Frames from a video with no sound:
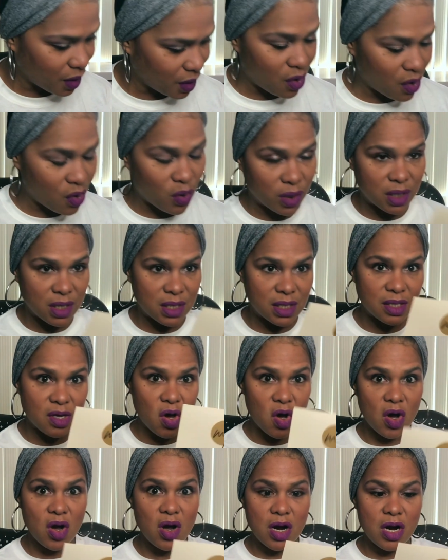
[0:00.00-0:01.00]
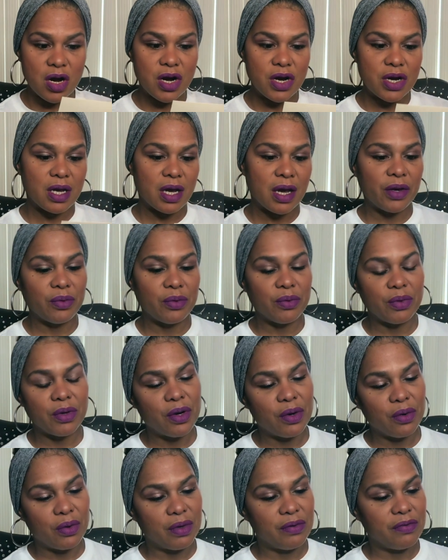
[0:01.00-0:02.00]
Oh, and this card, I don't
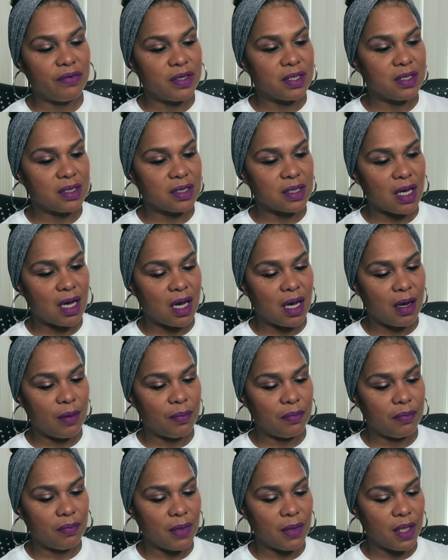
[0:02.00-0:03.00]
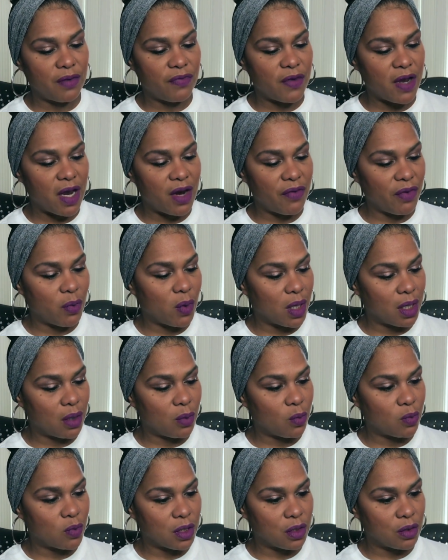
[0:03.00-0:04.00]
know if it's um, if
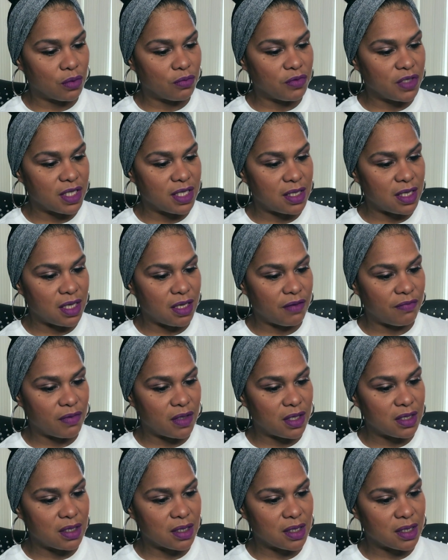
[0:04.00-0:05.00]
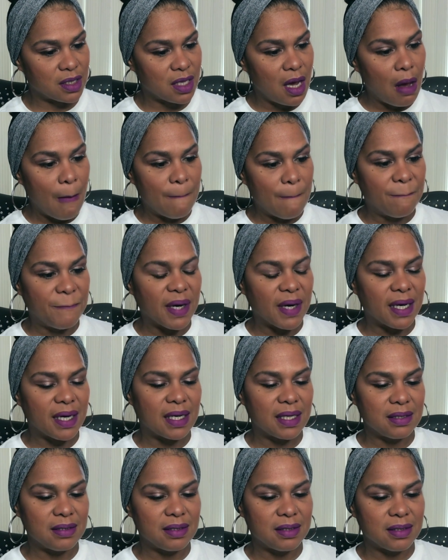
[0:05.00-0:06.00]
everyone will receive this,
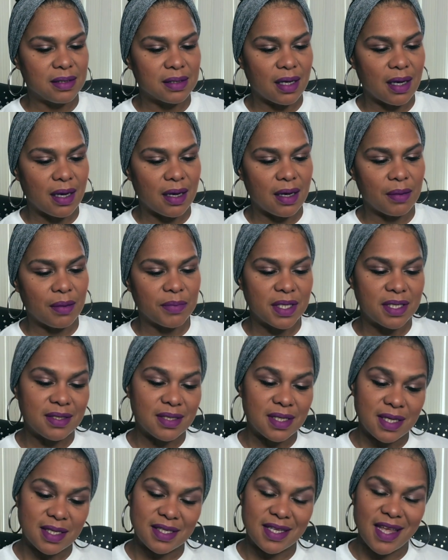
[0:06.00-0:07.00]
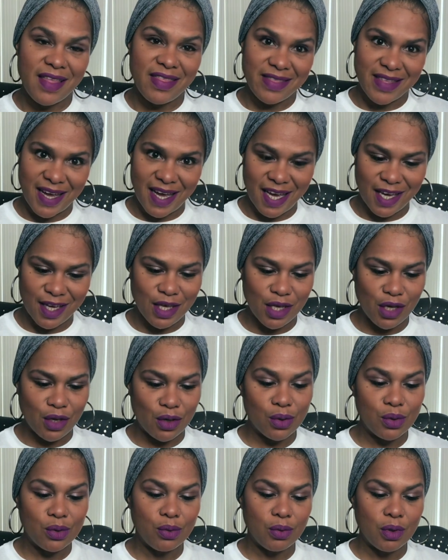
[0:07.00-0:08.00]
but um, it says, thank
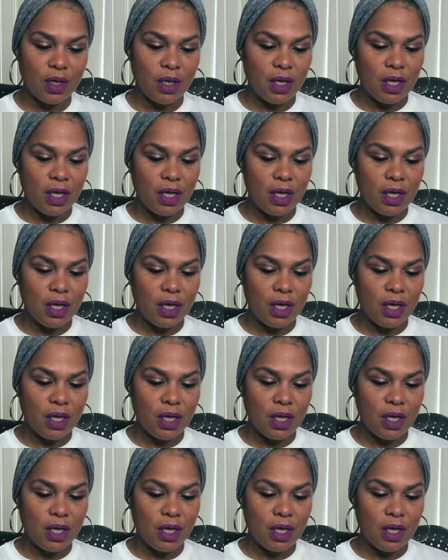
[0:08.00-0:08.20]
you.